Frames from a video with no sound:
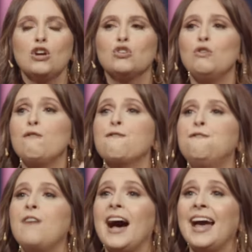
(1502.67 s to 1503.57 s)
you
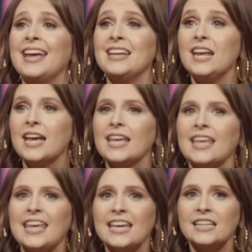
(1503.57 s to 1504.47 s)
find
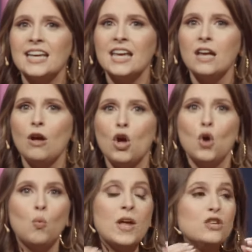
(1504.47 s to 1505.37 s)
healing
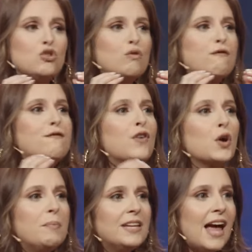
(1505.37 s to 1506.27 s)
when you
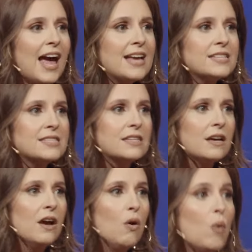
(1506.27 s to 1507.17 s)
verbalize
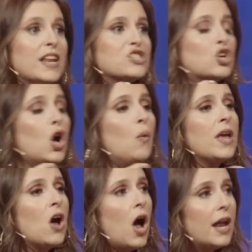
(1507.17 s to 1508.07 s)
what is
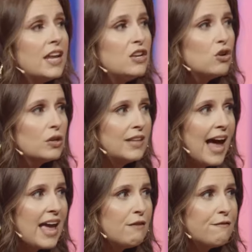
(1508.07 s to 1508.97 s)
going on in your
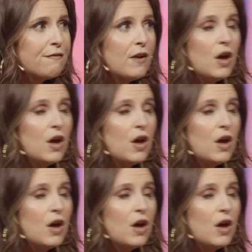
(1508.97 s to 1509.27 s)
life